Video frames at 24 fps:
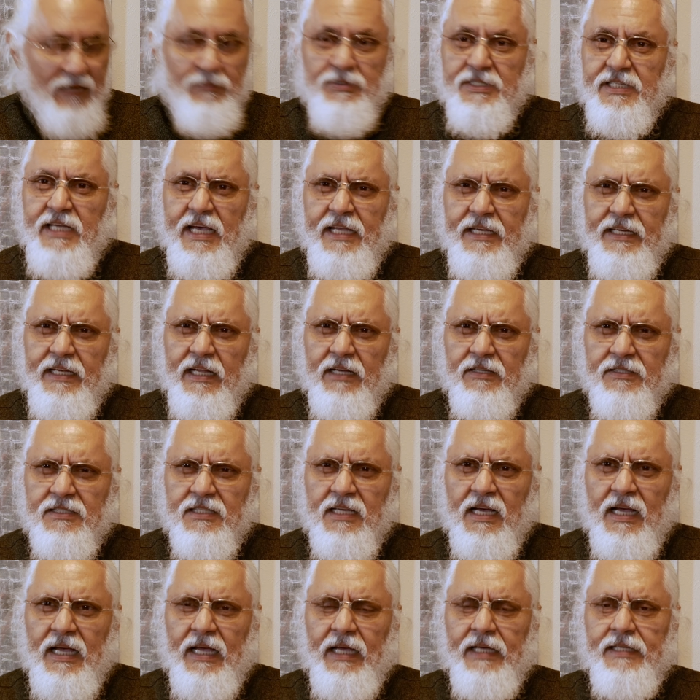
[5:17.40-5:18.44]
I'm standing
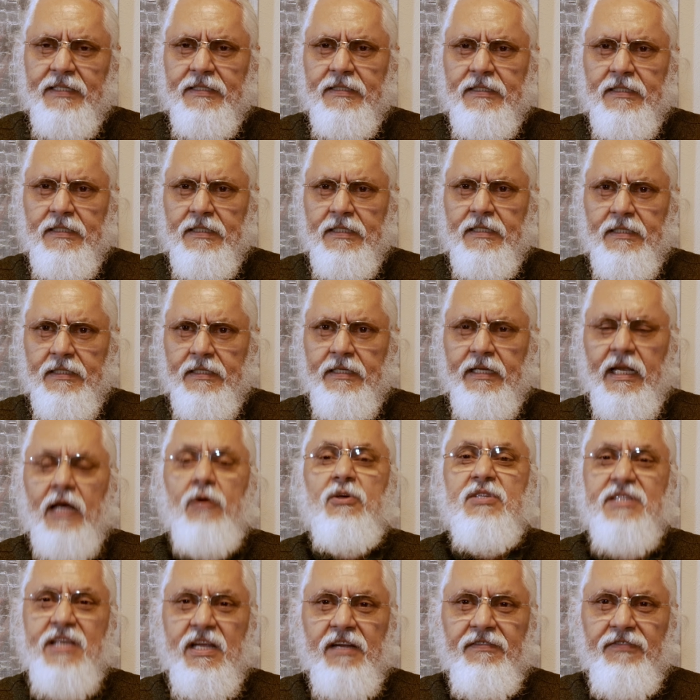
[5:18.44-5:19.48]
outside, and I
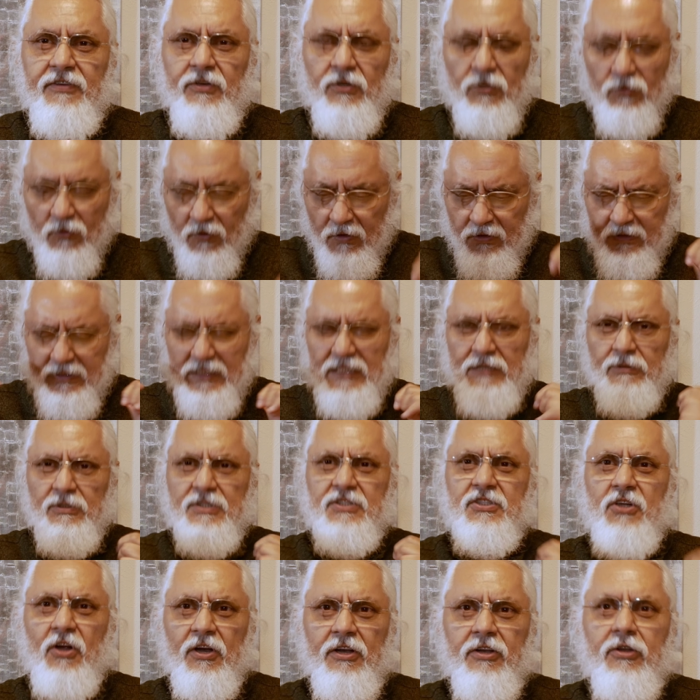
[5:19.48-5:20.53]
was at a funeral, it was
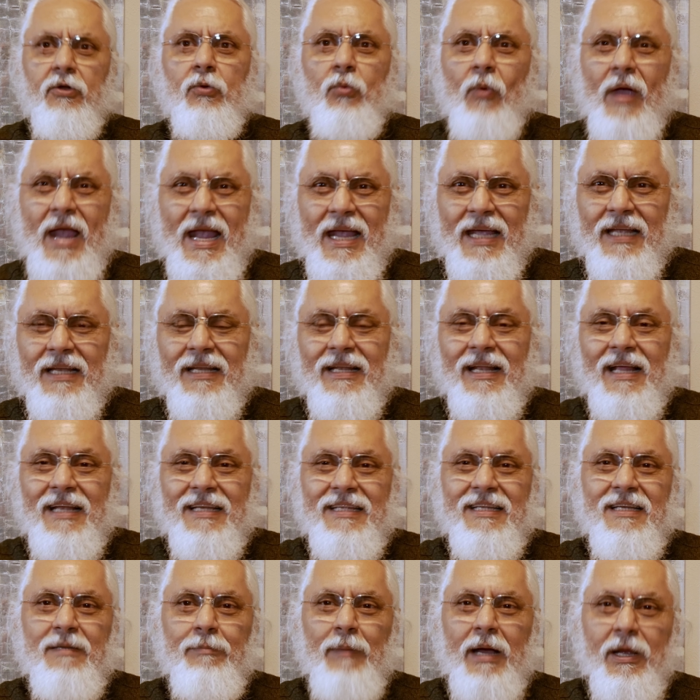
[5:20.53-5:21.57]
starting to rain, and I
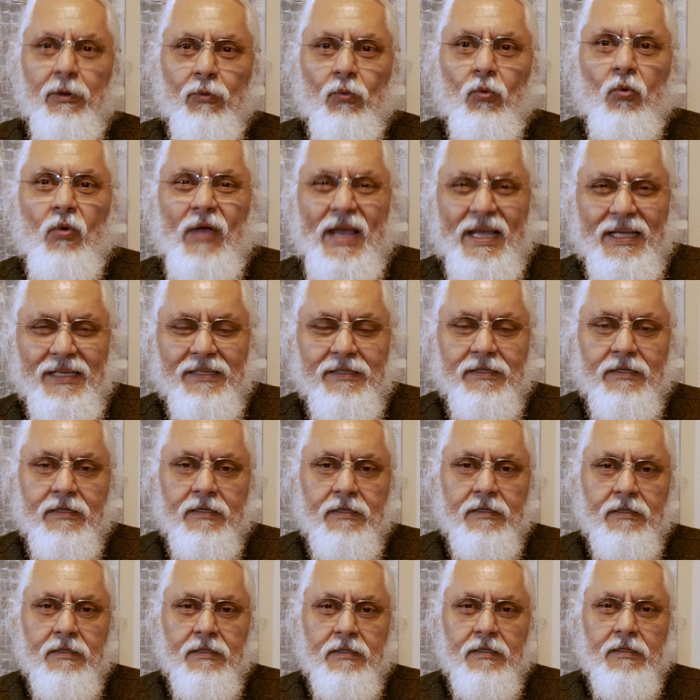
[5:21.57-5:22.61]
needed my rain
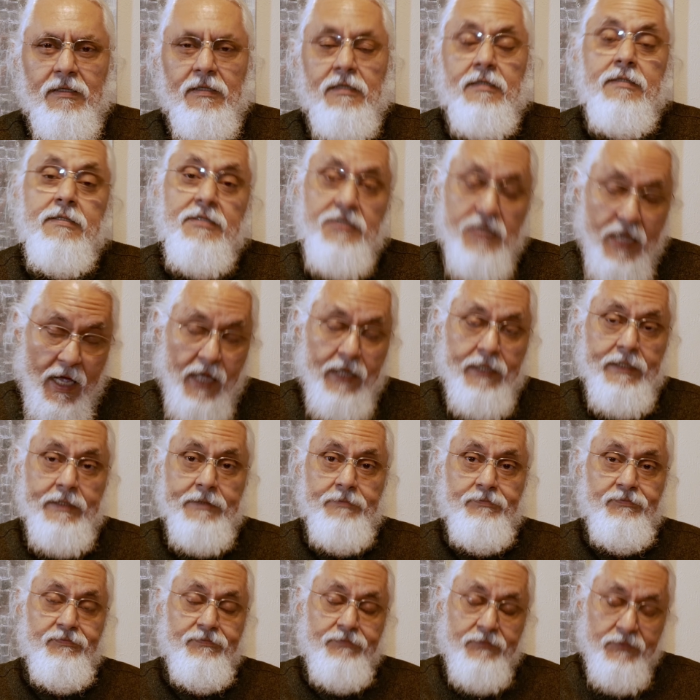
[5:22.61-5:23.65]
jacket.
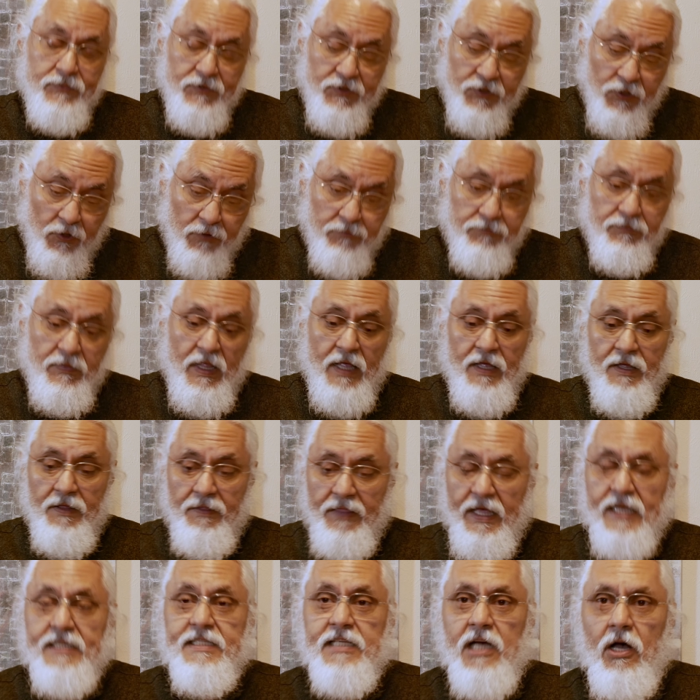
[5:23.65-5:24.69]
So
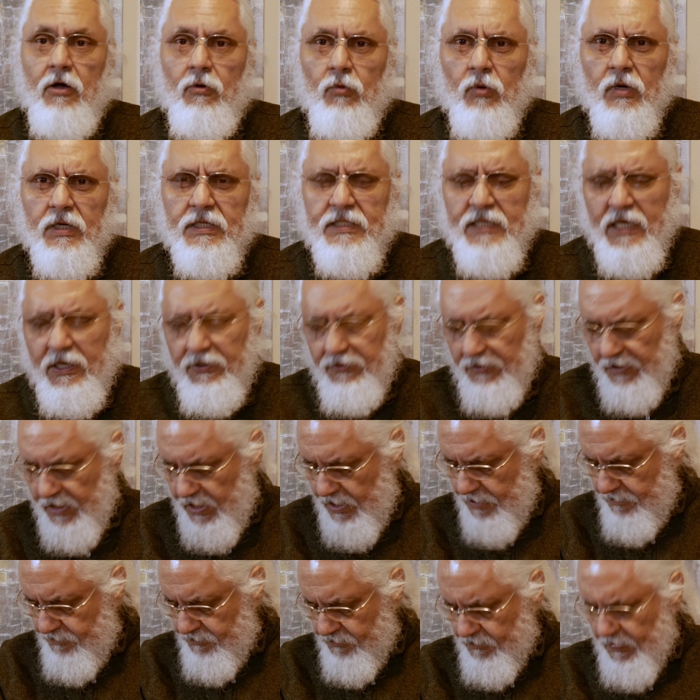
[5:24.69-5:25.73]
that's how it worked out,
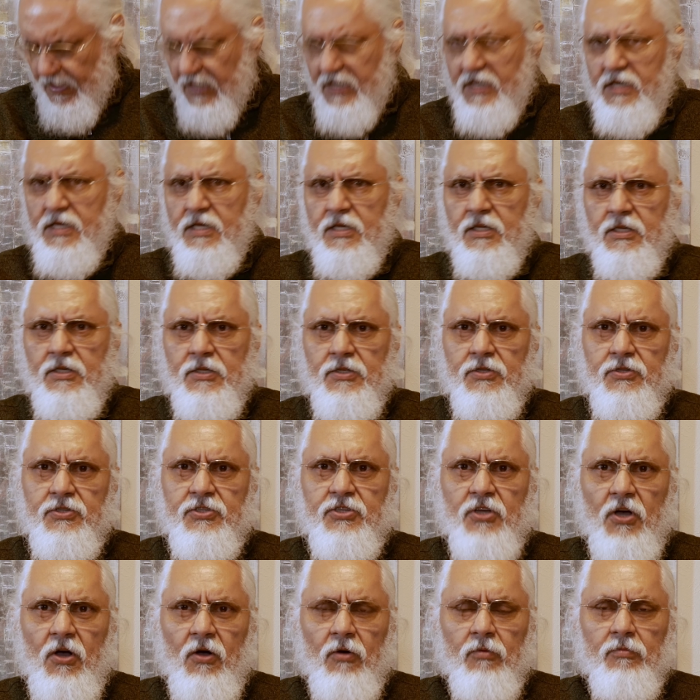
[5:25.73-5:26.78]
okay?
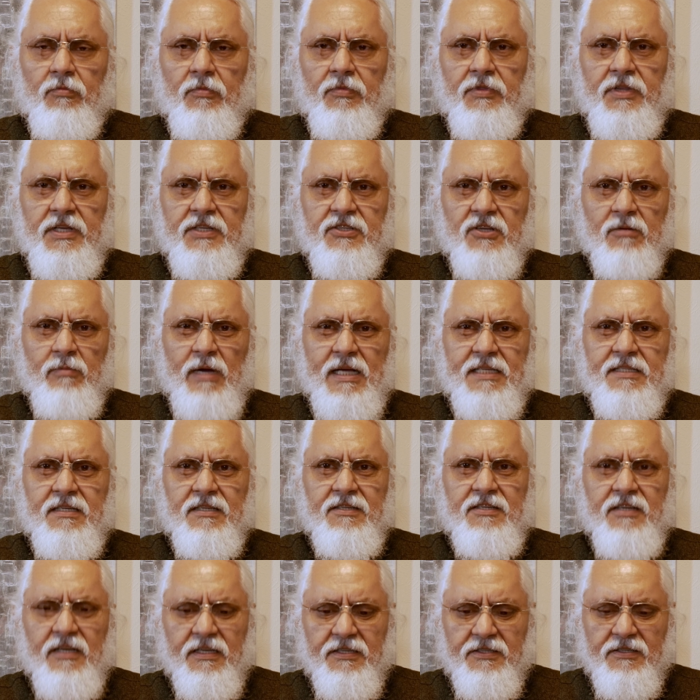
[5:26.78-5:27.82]
So these are my
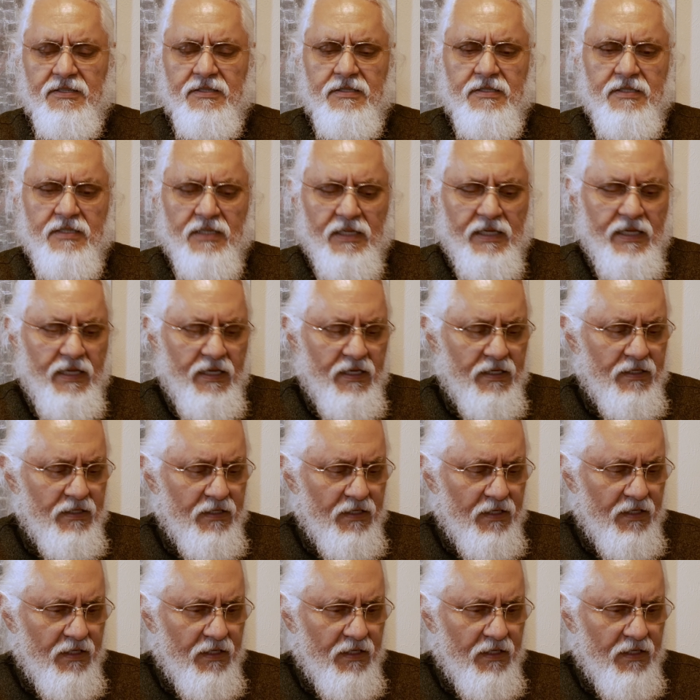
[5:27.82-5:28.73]
suggestions. Again,